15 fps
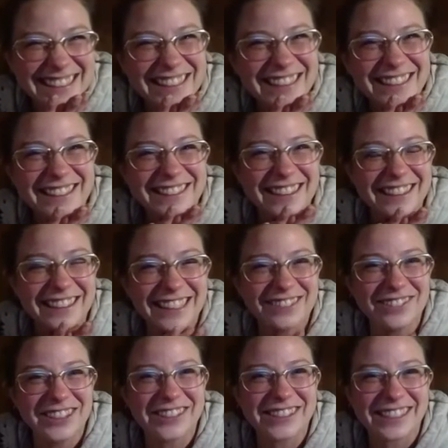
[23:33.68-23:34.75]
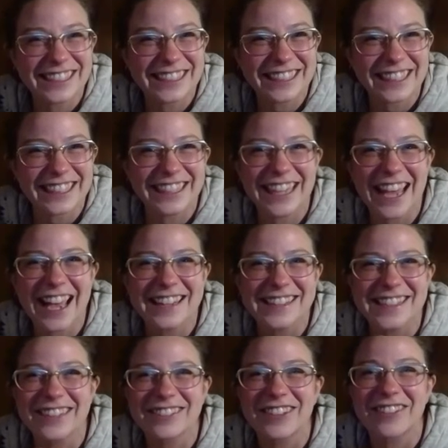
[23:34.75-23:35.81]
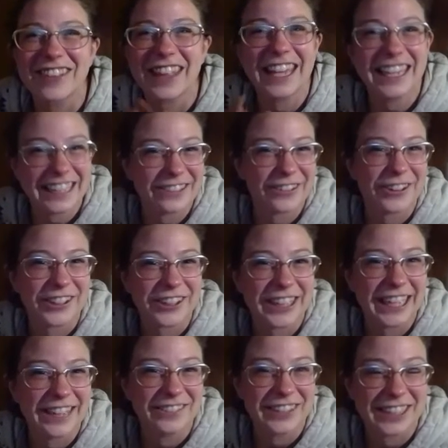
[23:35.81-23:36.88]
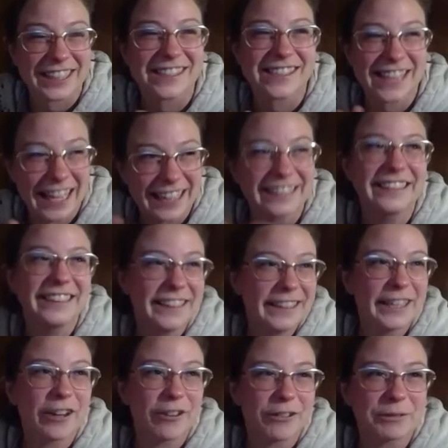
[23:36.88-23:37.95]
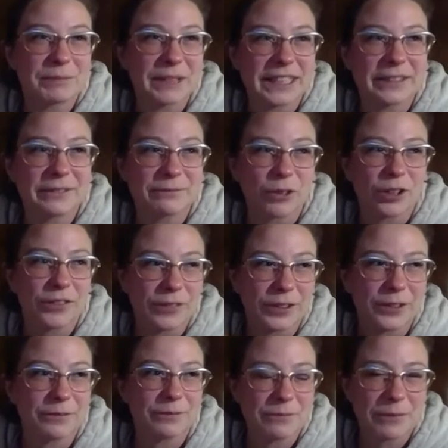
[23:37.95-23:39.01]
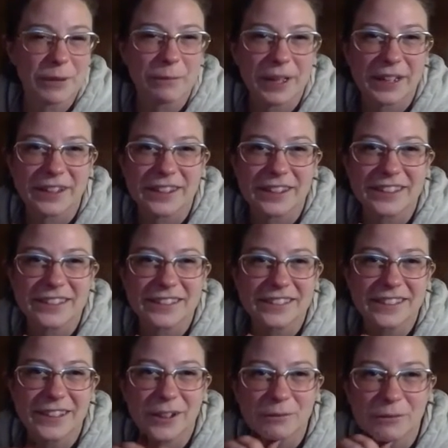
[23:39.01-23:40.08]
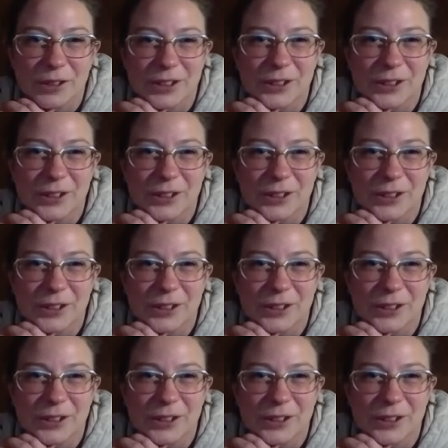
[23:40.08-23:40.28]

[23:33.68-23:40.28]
to the Duncan music and I'm going to ask them if they can order it because then it would be more of a, a better, you know, more